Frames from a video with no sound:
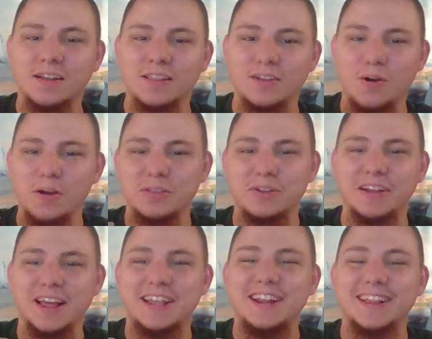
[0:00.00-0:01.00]
going through
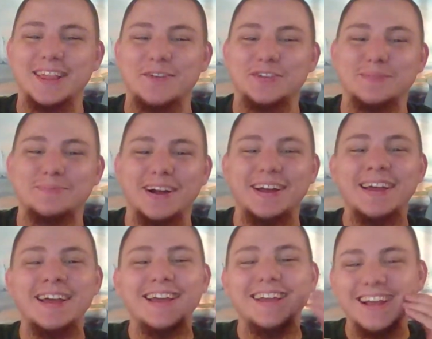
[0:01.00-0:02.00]
like your liver, but
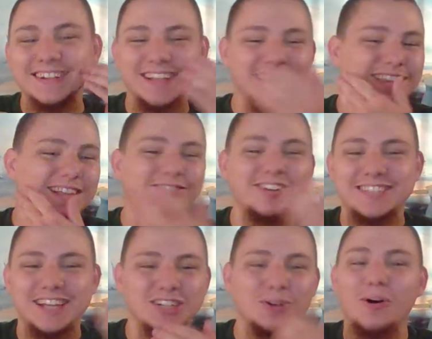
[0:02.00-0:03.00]
it's like the
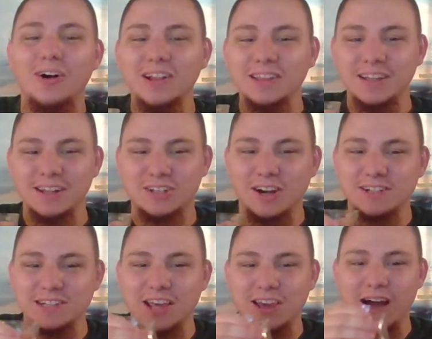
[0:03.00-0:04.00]
residual turns
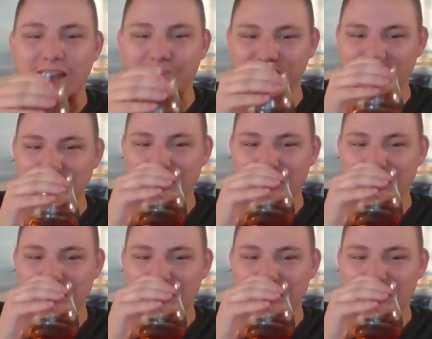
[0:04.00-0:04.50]
into coffee.